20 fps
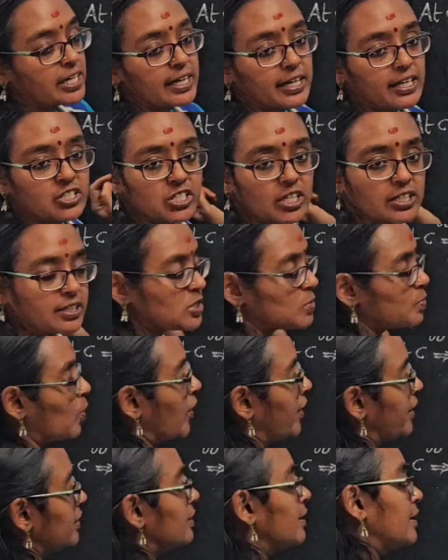energy at this
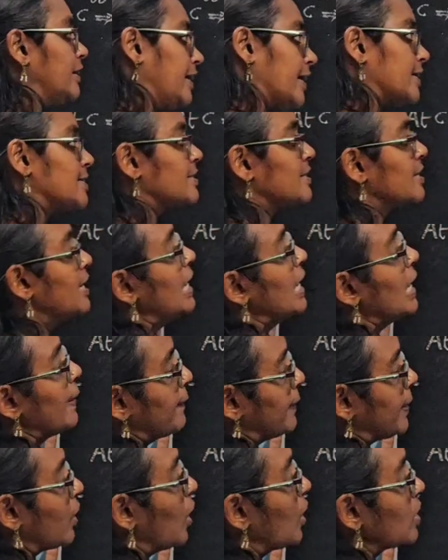point? Yes,
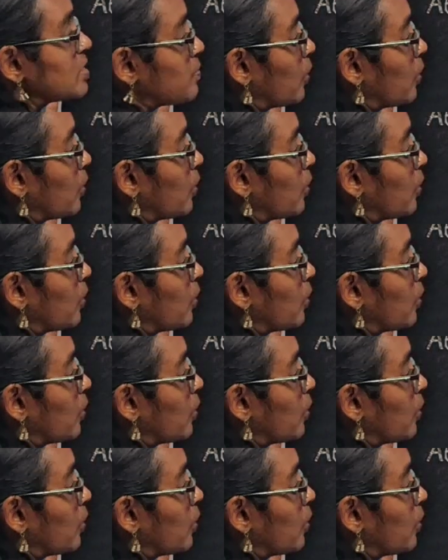because